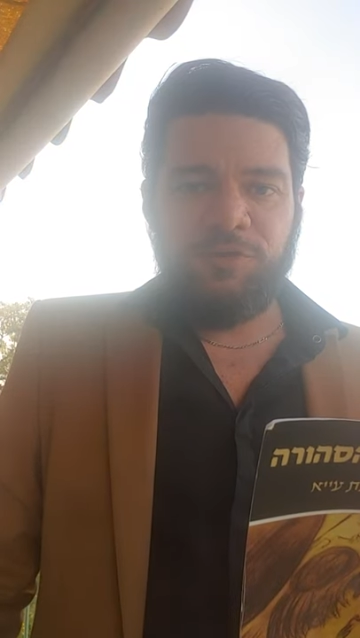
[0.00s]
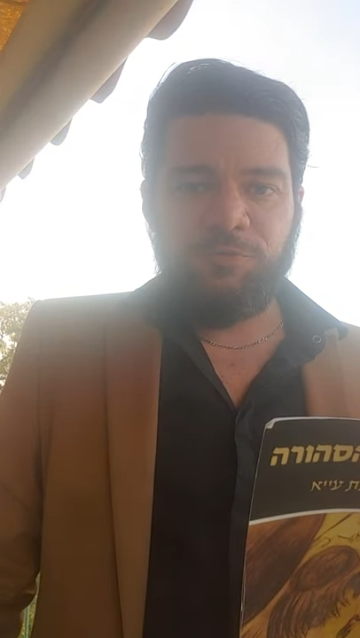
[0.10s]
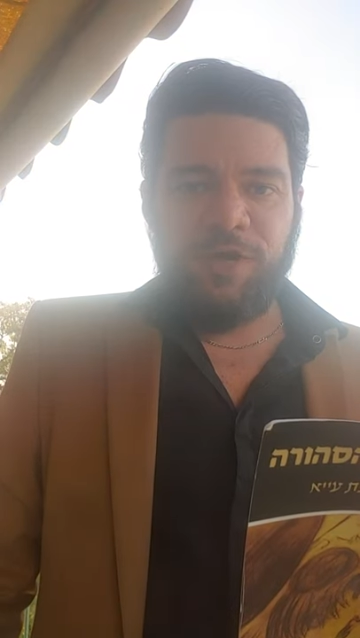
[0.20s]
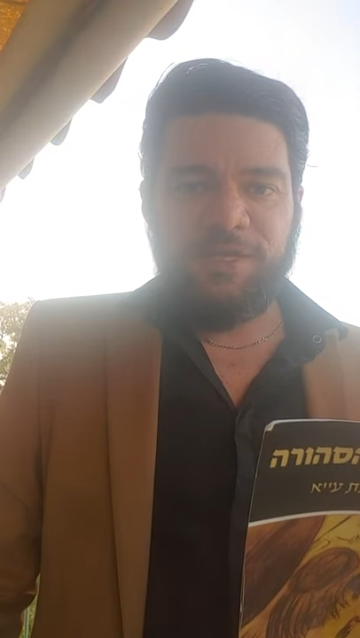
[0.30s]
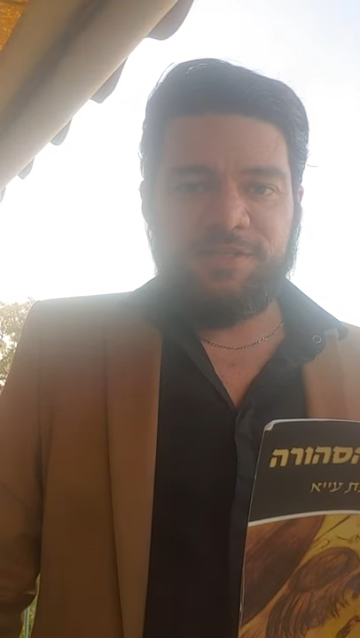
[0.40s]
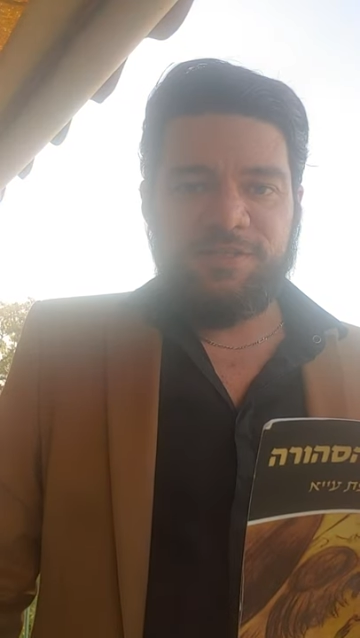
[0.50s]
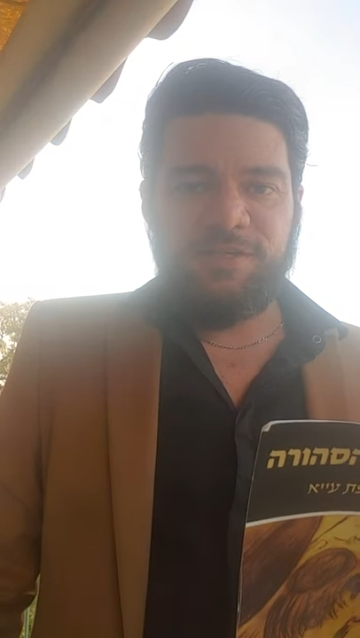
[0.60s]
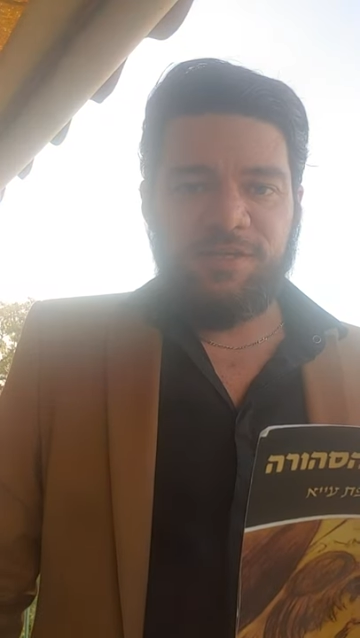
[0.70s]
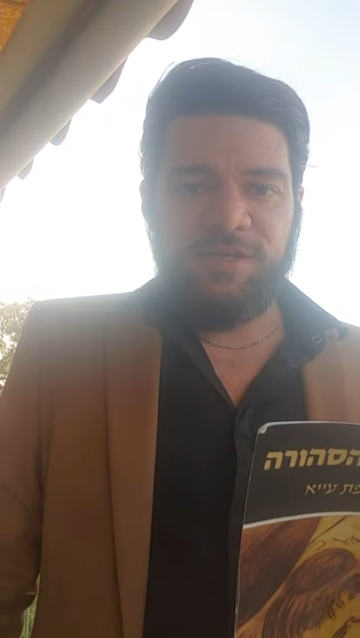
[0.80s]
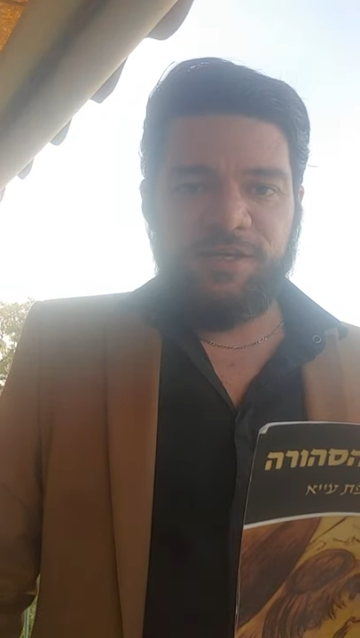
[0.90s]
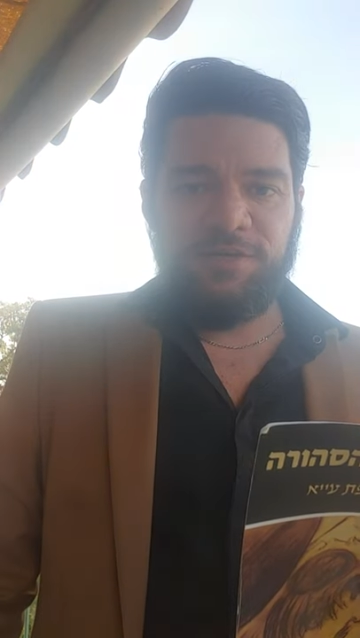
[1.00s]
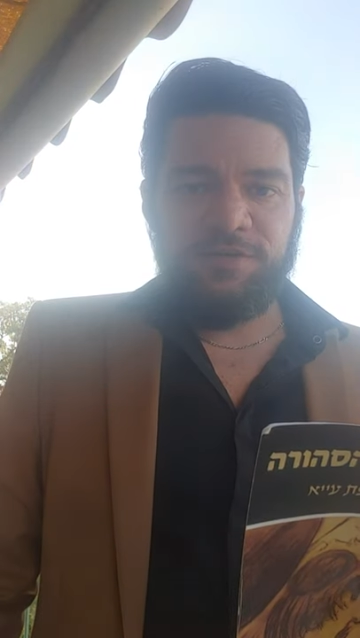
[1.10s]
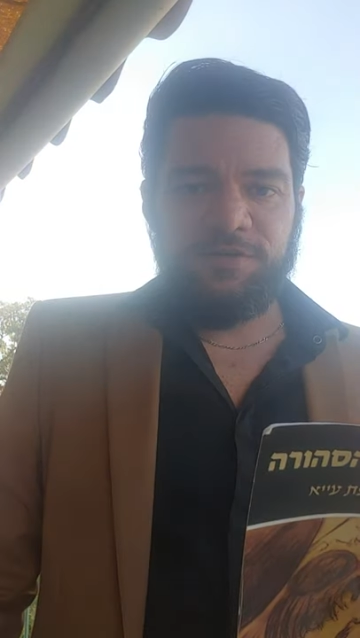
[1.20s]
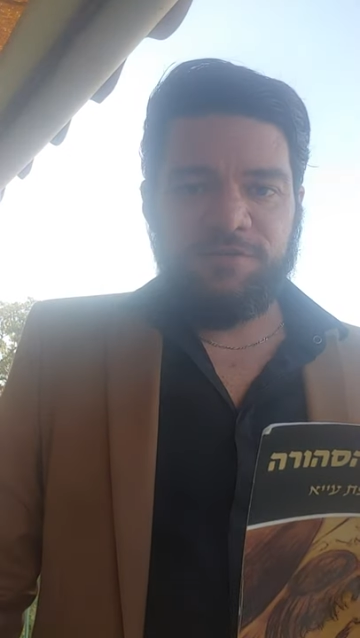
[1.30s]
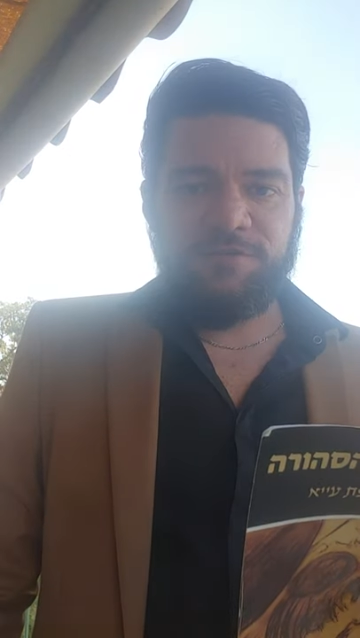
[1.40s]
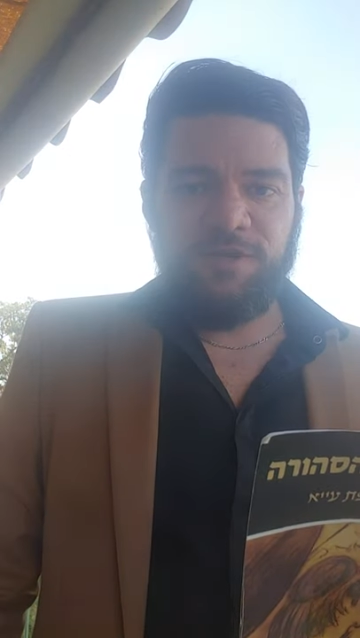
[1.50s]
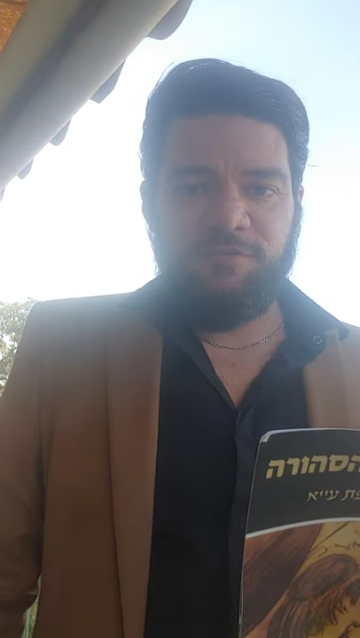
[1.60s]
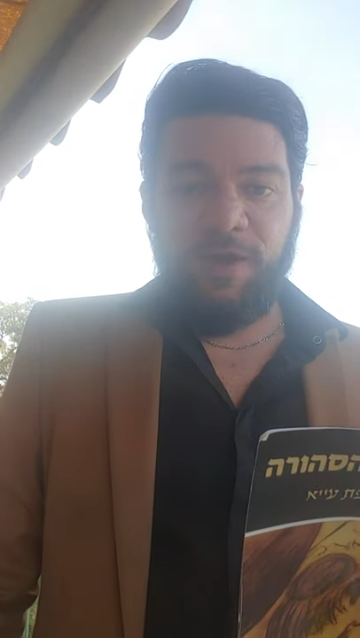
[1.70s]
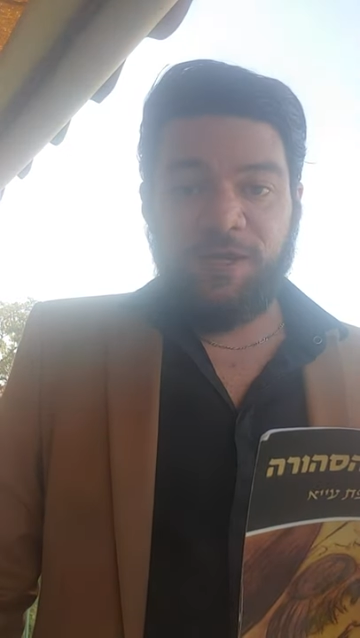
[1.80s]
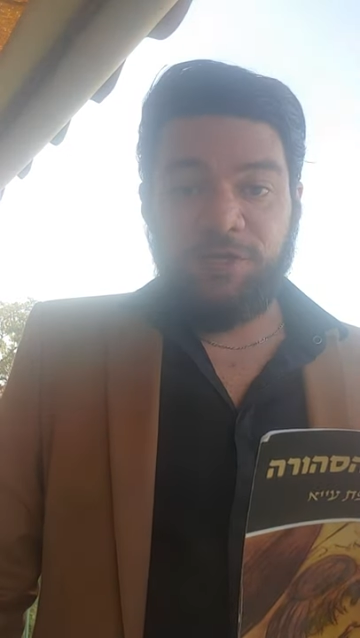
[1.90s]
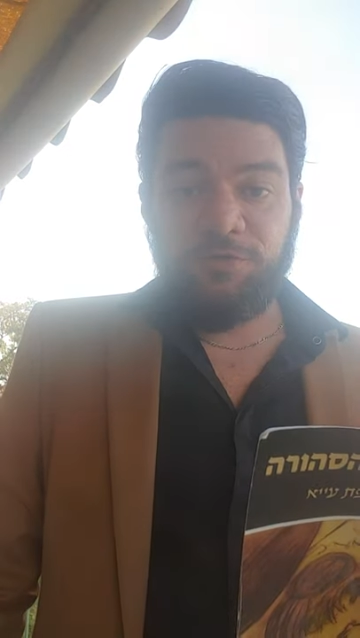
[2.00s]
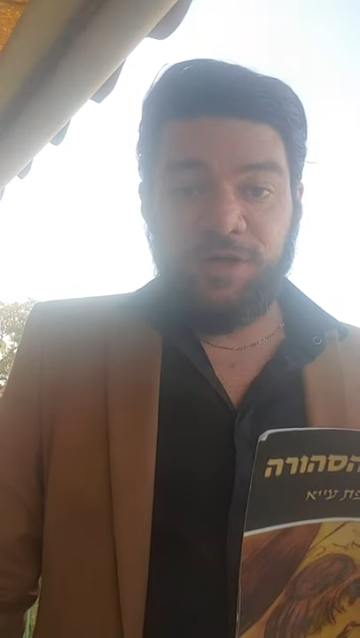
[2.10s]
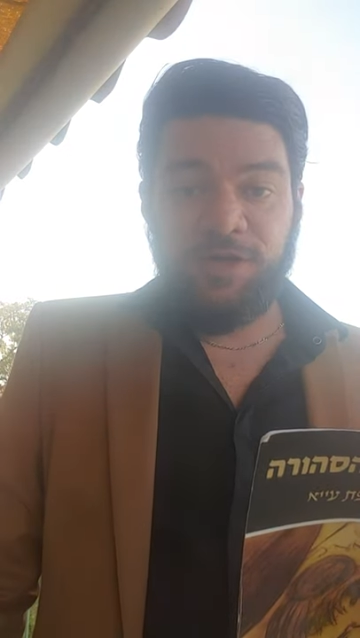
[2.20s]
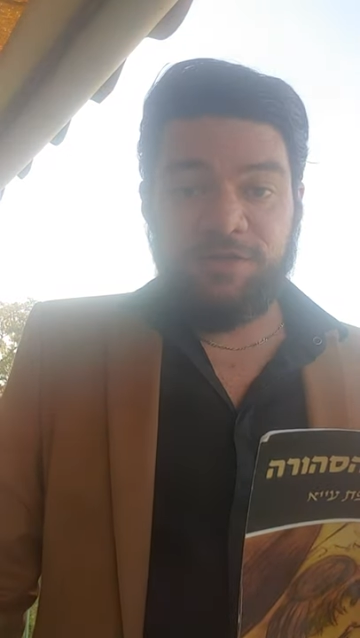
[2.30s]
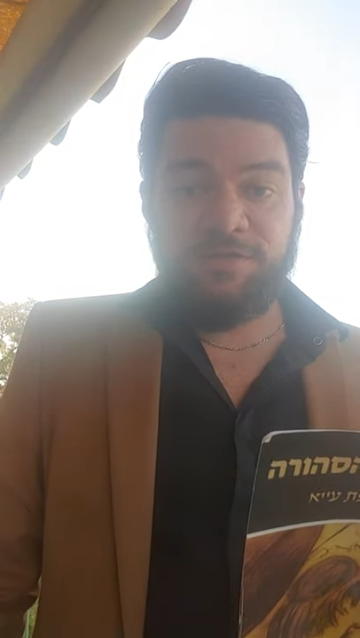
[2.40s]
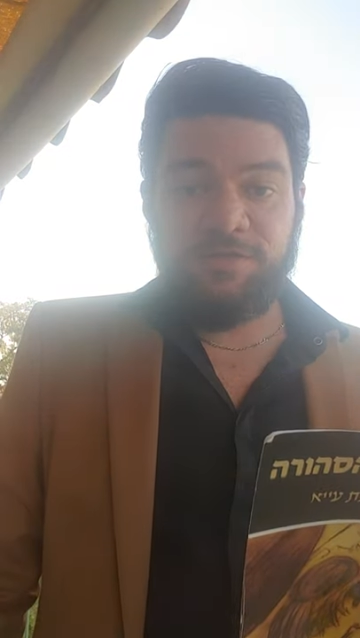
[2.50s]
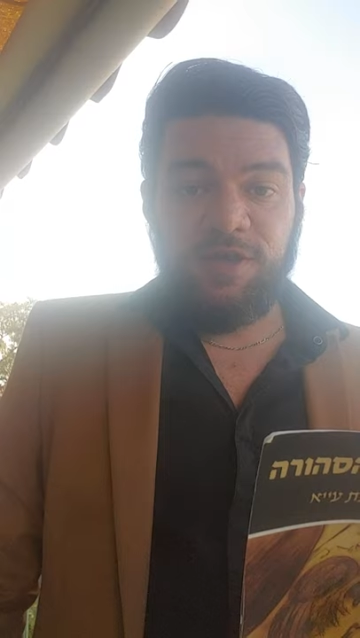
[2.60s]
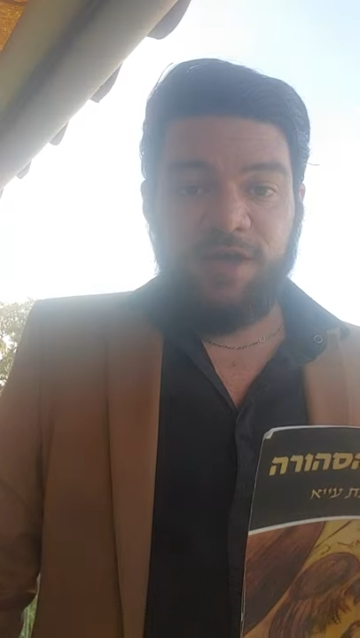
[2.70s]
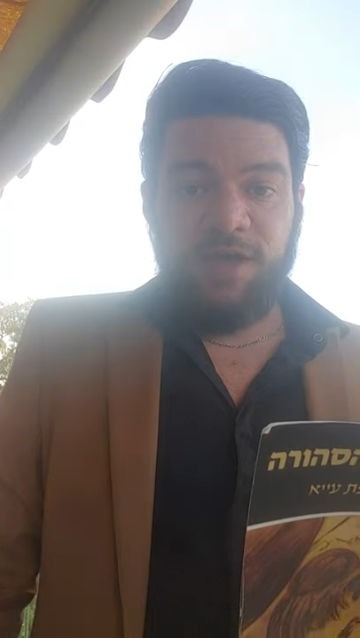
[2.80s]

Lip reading: grates the ears of many critics